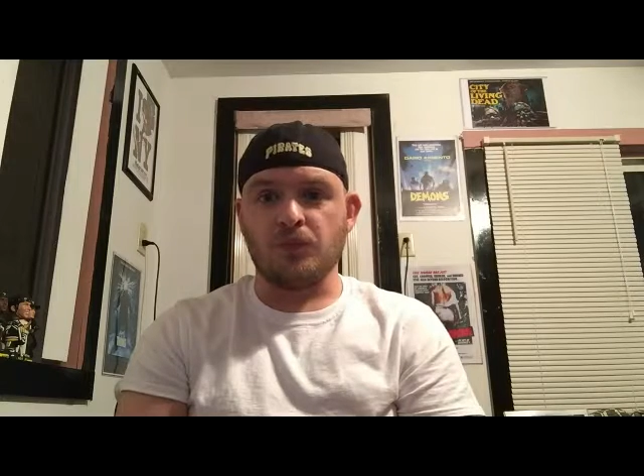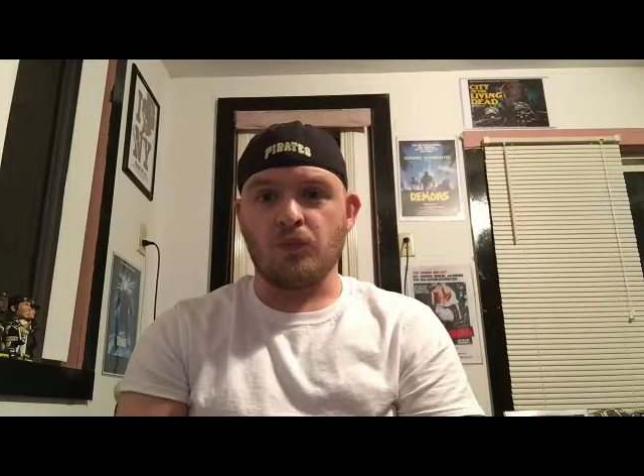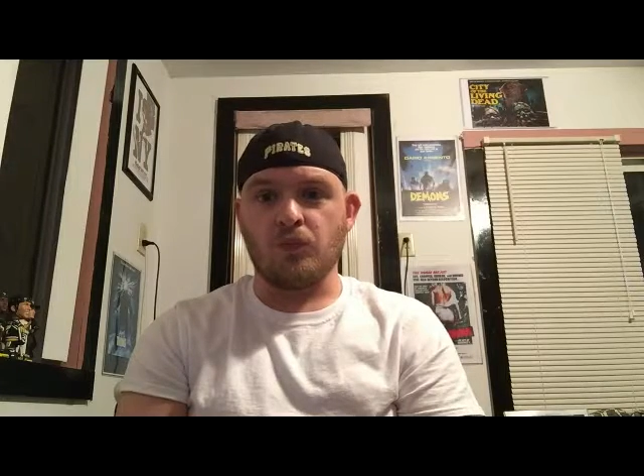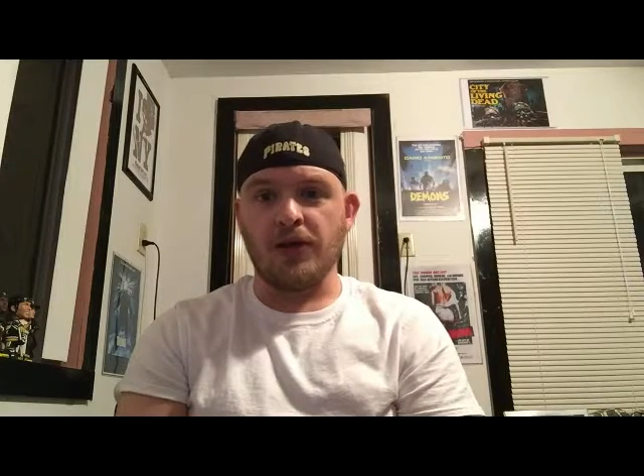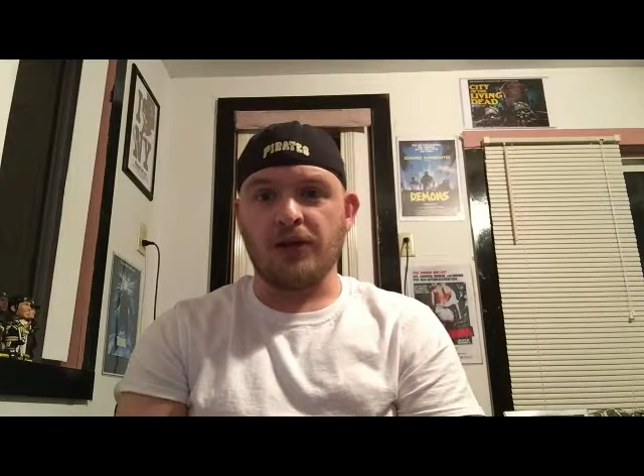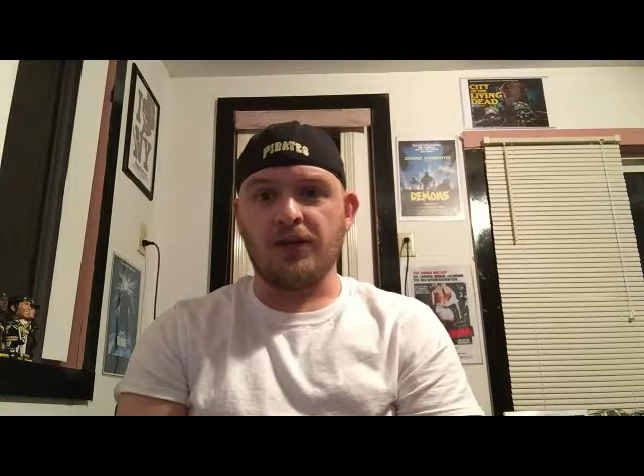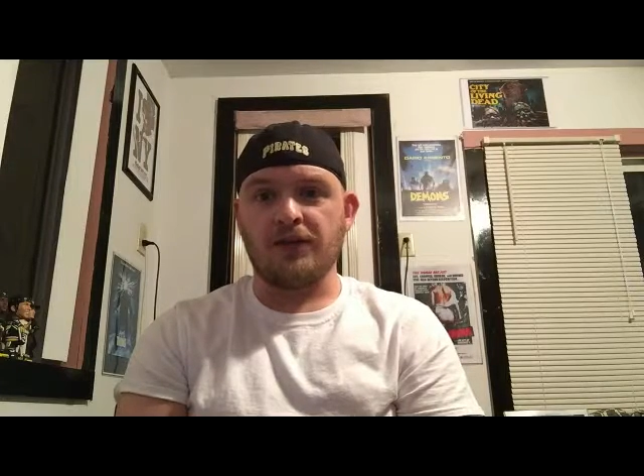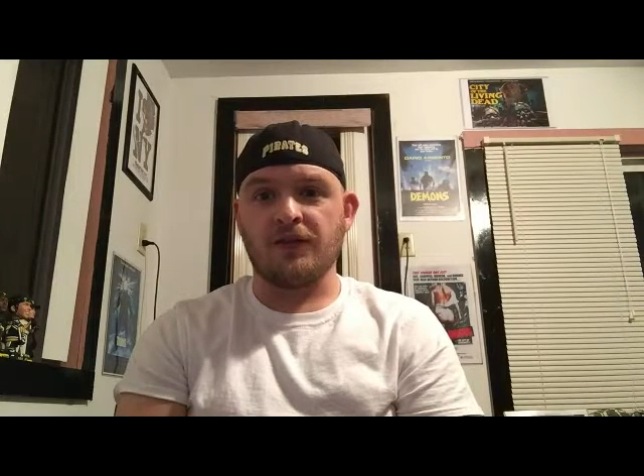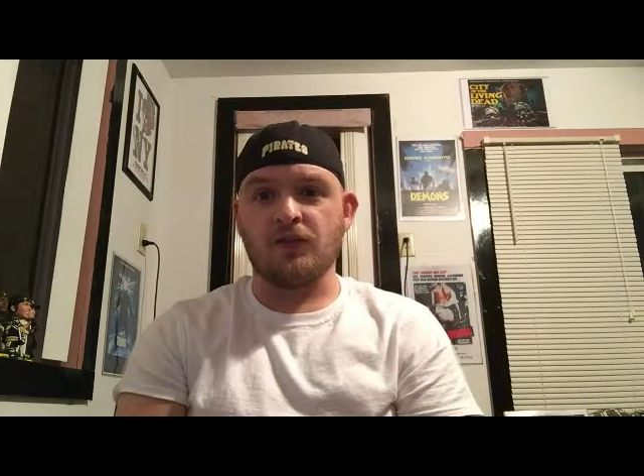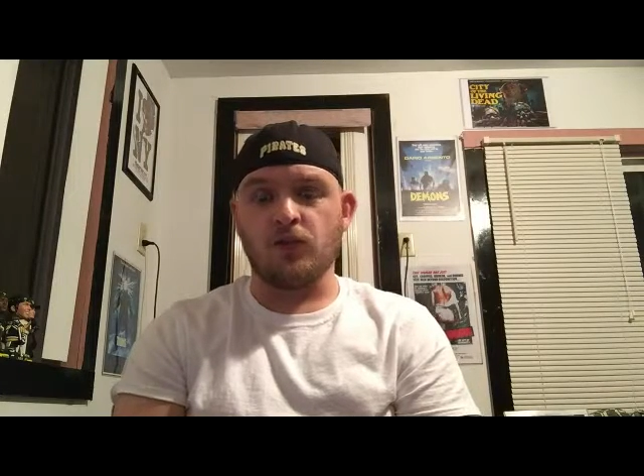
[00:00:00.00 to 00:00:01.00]
well, it
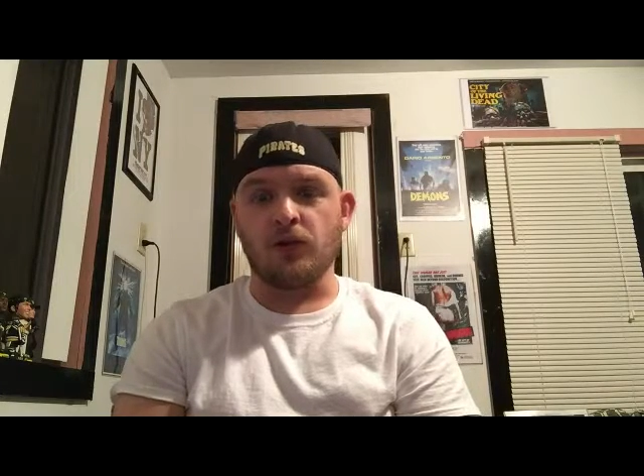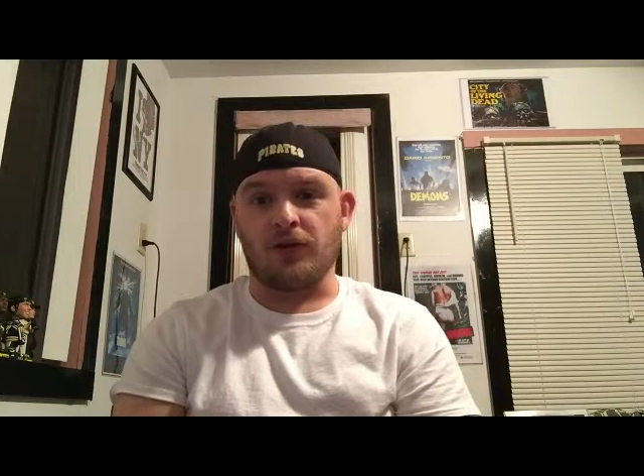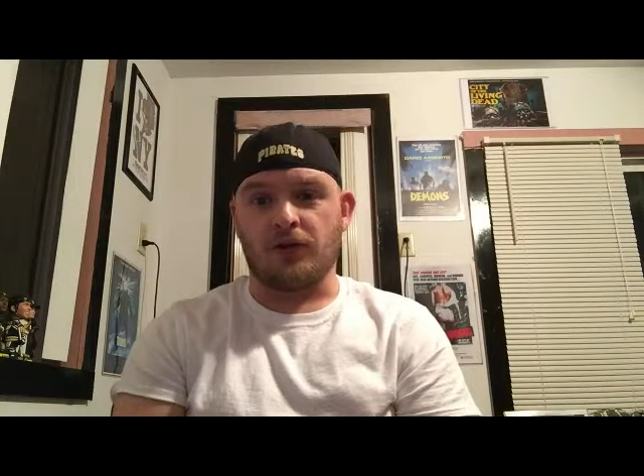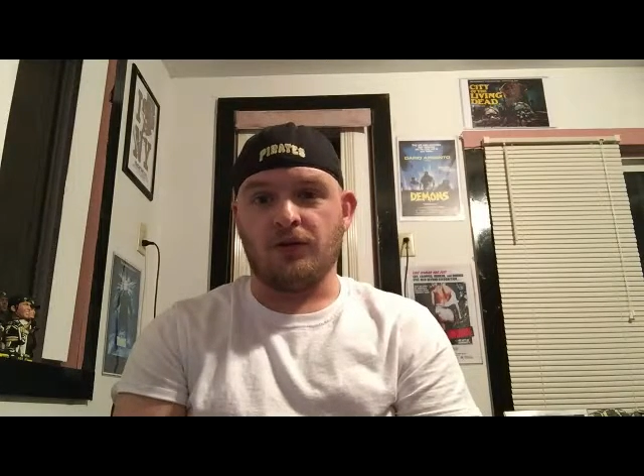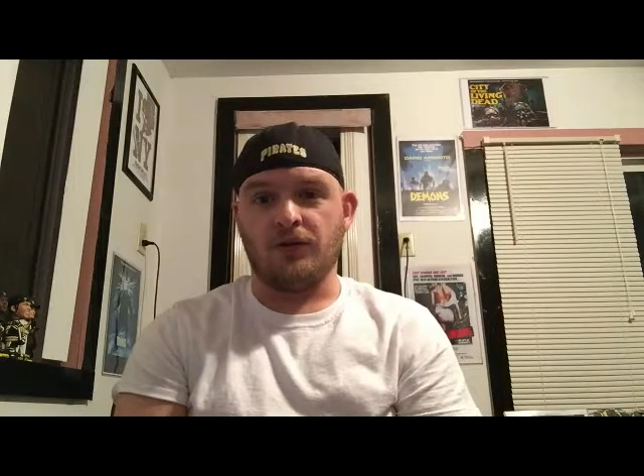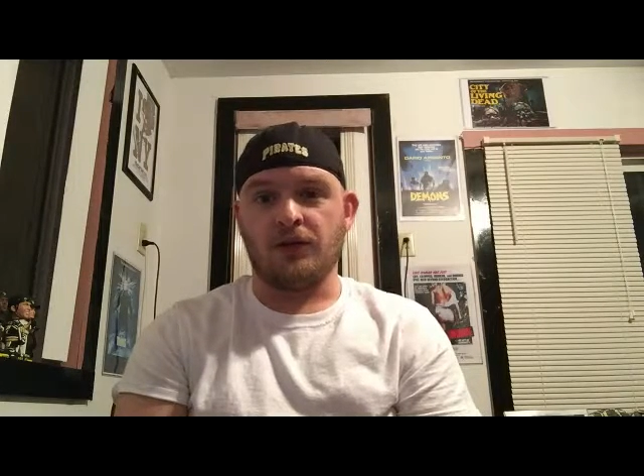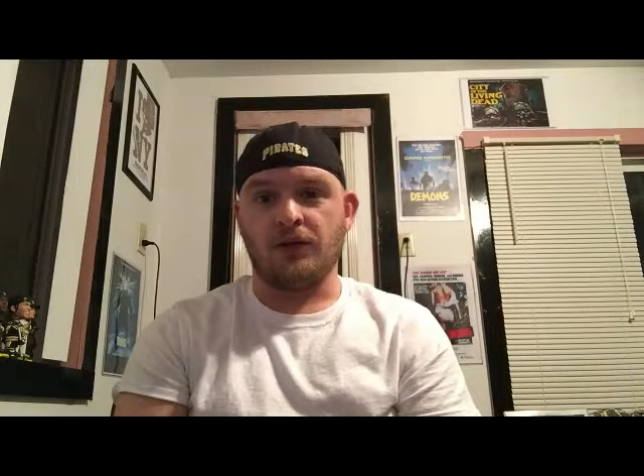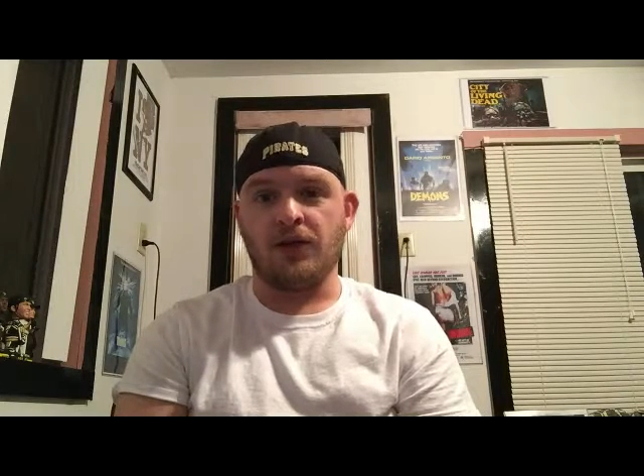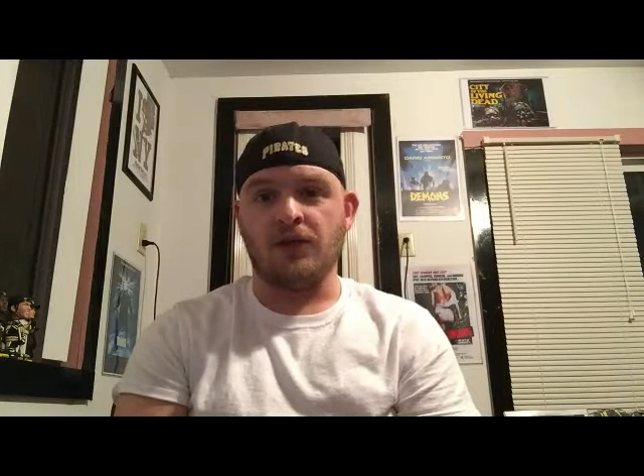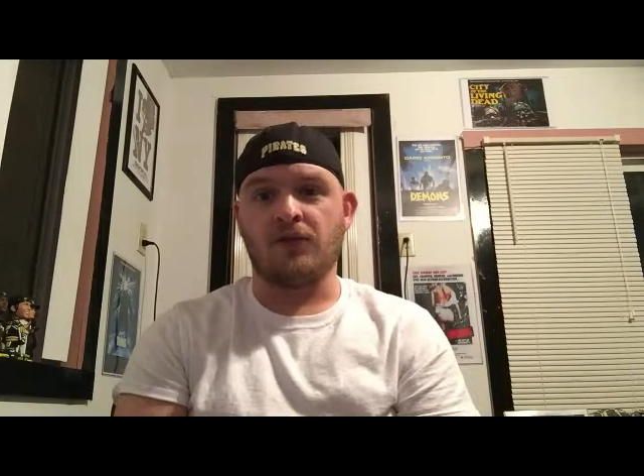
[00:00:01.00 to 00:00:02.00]
doesn't work.
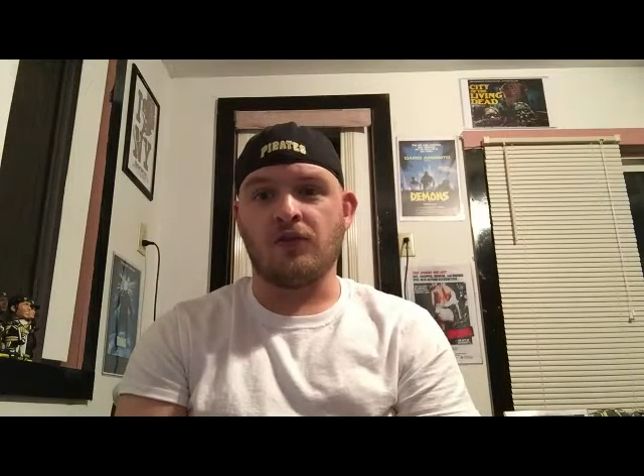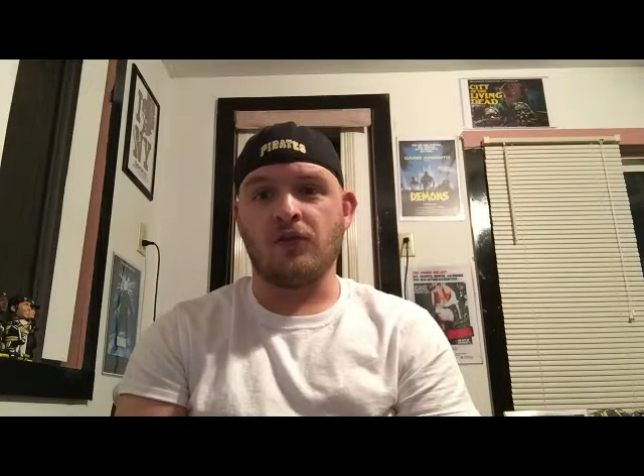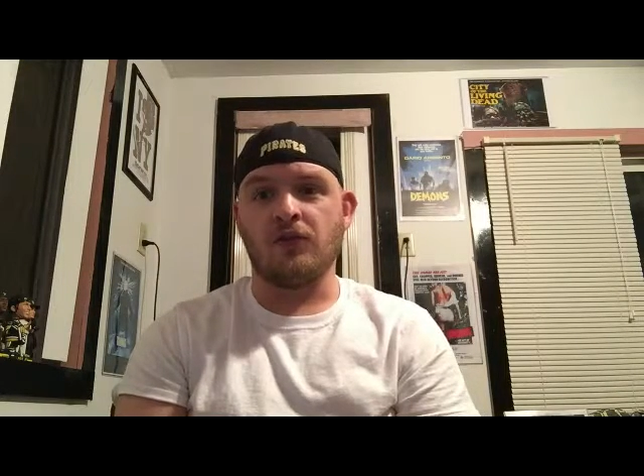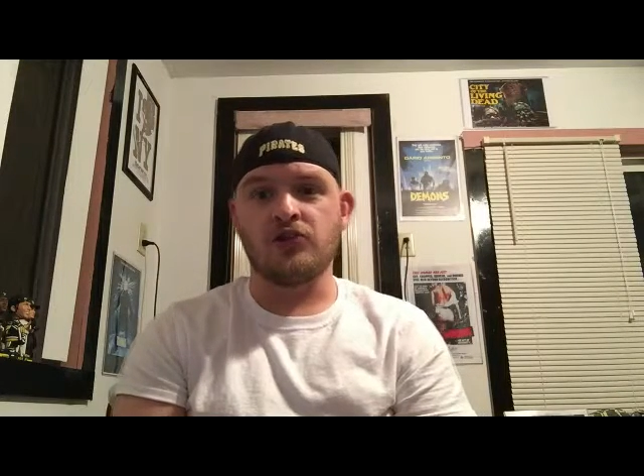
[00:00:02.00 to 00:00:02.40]
And so